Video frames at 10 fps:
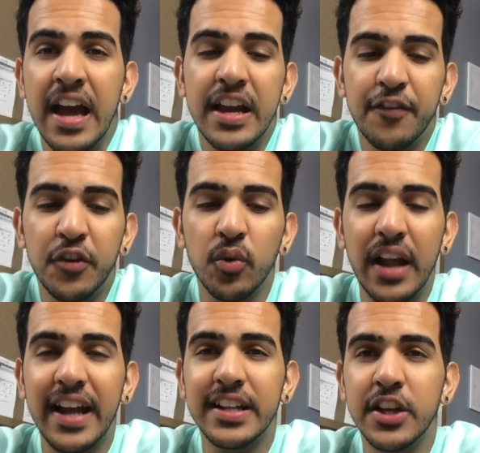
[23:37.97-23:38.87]
if you
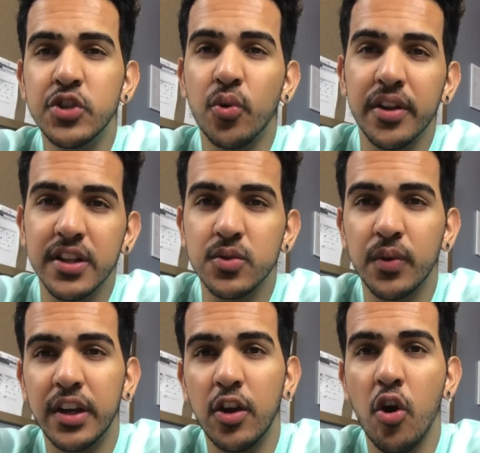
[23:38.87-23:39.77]
liked and enjoyed this
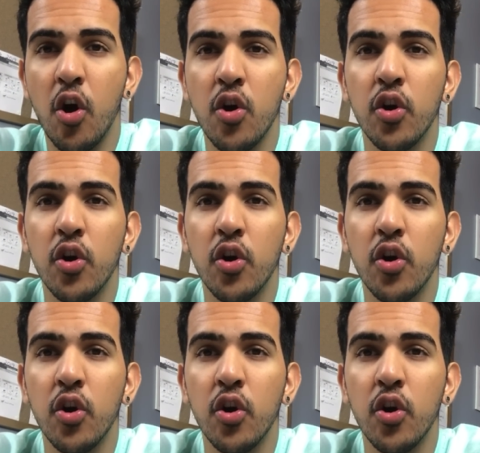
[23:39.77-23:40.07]
video,